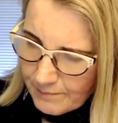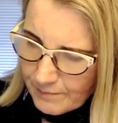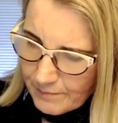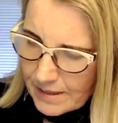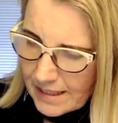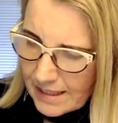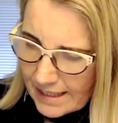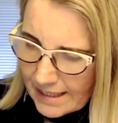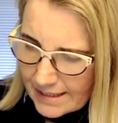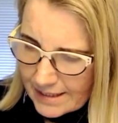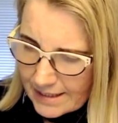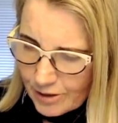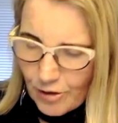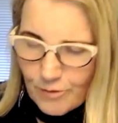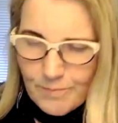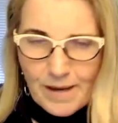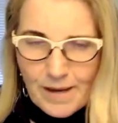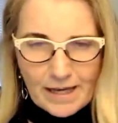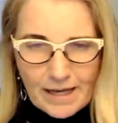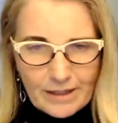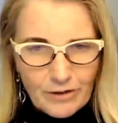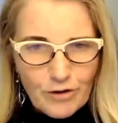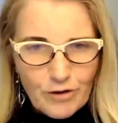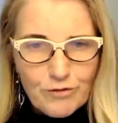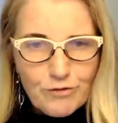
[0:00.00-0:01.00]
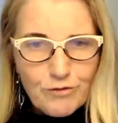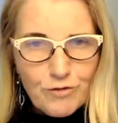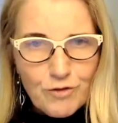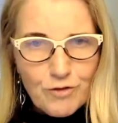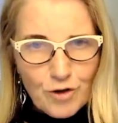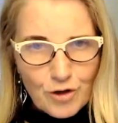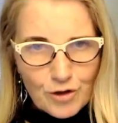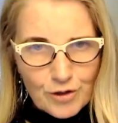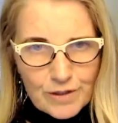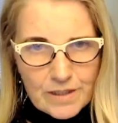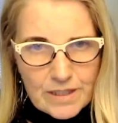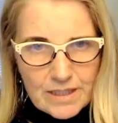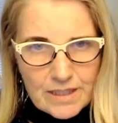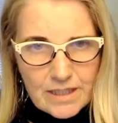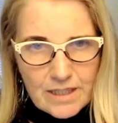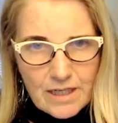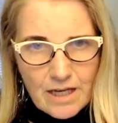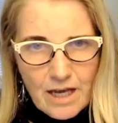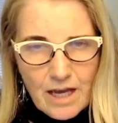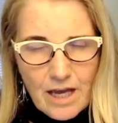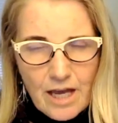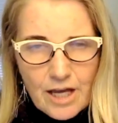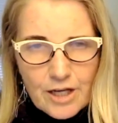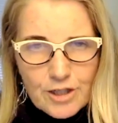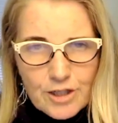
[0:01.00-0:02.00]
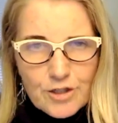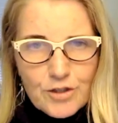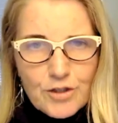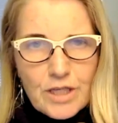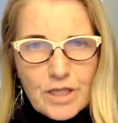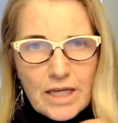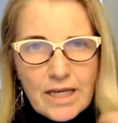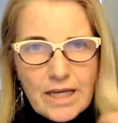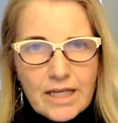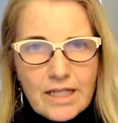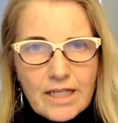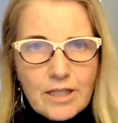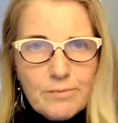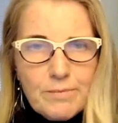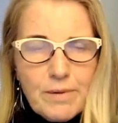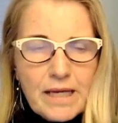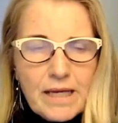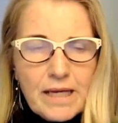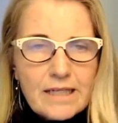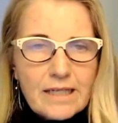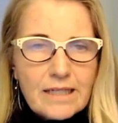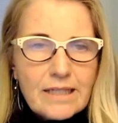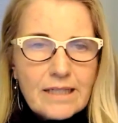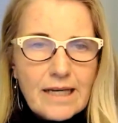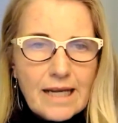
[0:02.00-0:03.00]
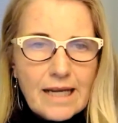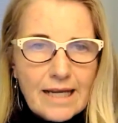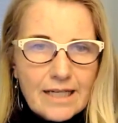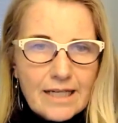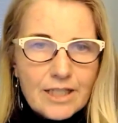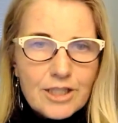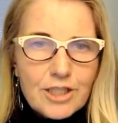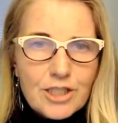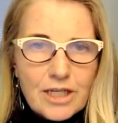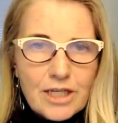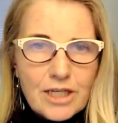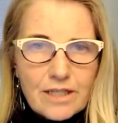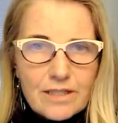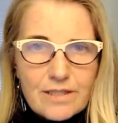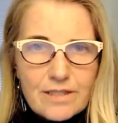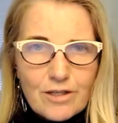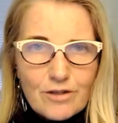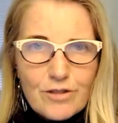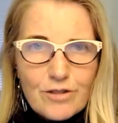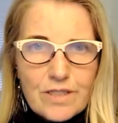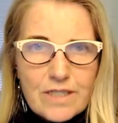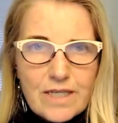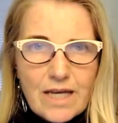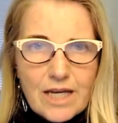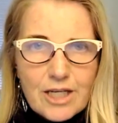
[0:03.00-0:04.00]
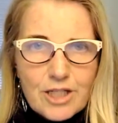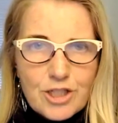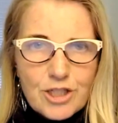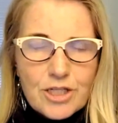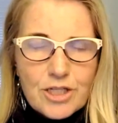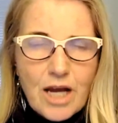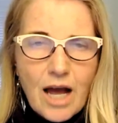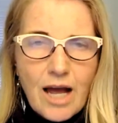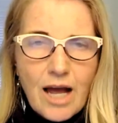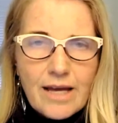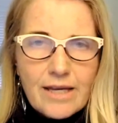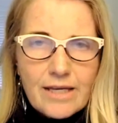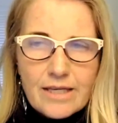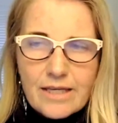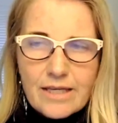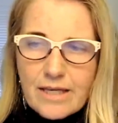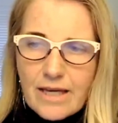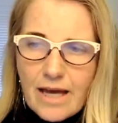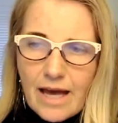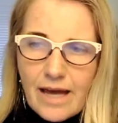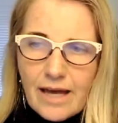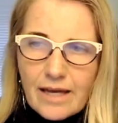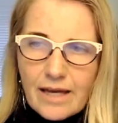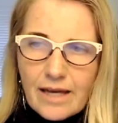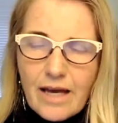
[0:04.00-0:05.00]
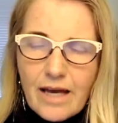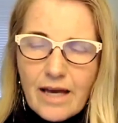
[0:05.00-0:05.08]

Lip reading: Let's go back, though, first to the Independent Energy Association, IEA.